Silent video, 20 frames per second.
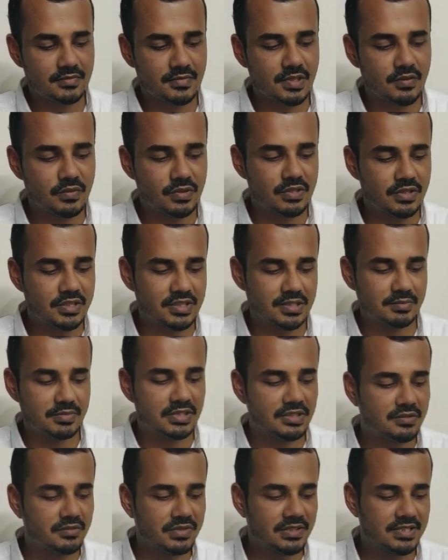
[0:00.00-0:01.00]
if you look at the
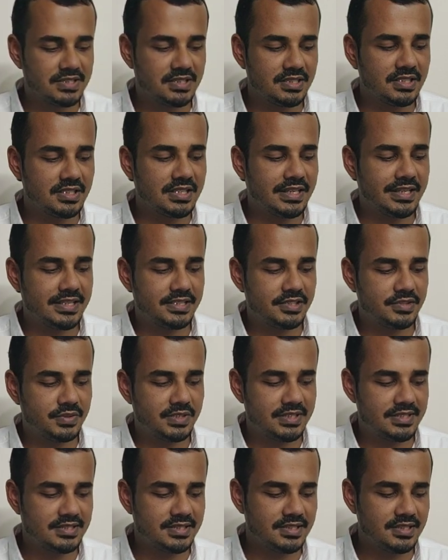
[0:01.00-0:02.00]
middle, you see a guide to
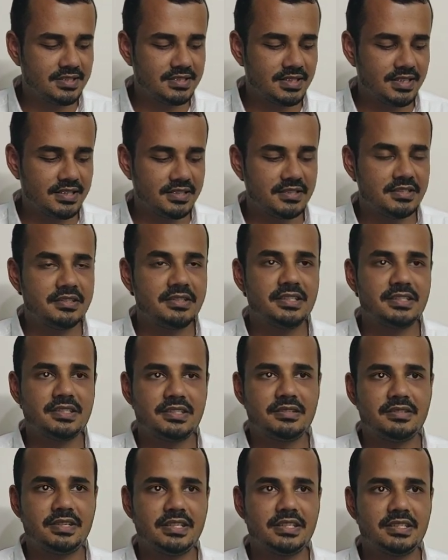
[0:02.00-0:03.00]
essays and
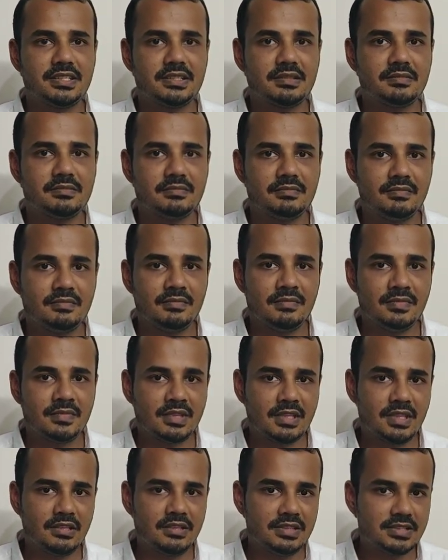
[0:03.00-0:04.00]
directed writing.
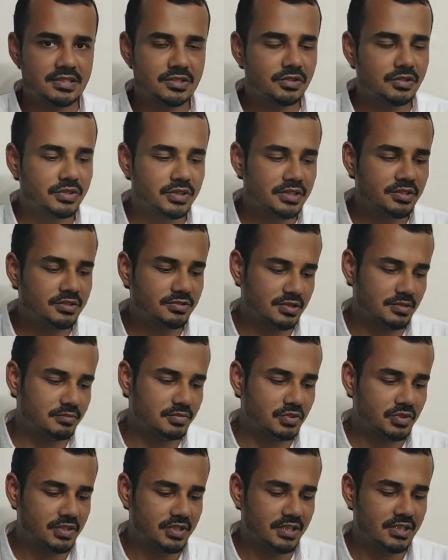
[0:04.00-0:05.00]
Now let's go into the
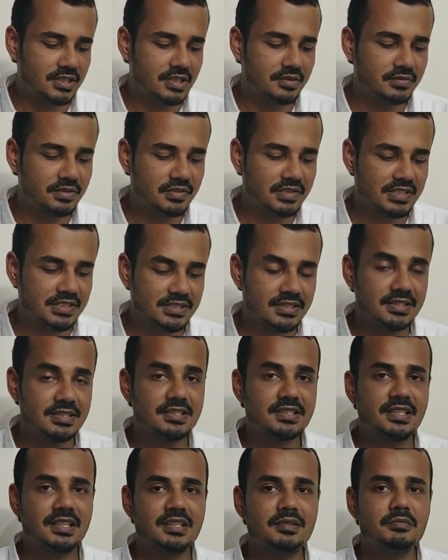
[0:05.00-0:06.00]
book and then we will
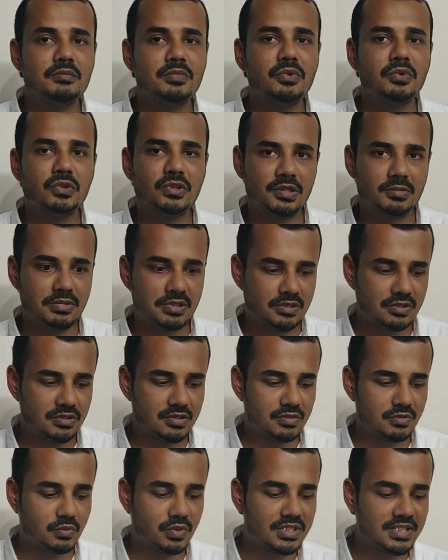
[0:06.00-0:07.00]
understand more about
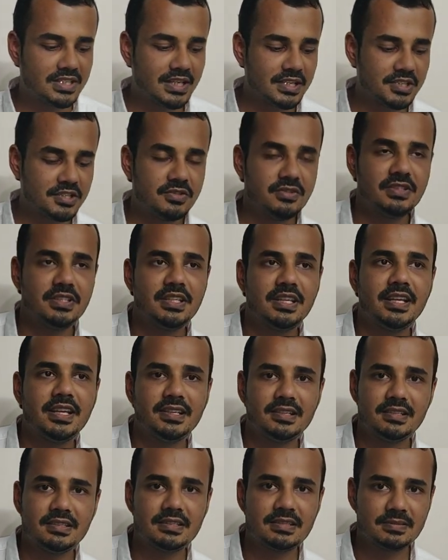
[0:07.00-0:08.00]
what it actually
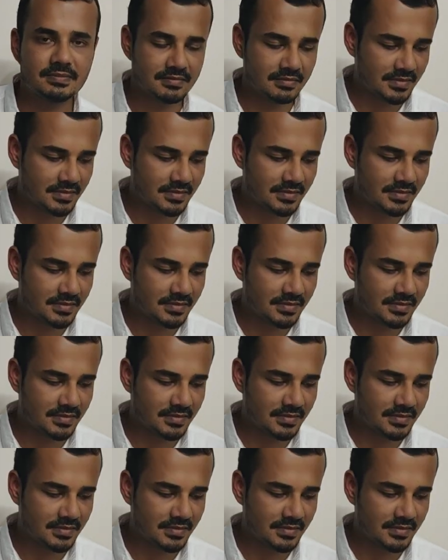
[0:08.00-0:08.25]
has.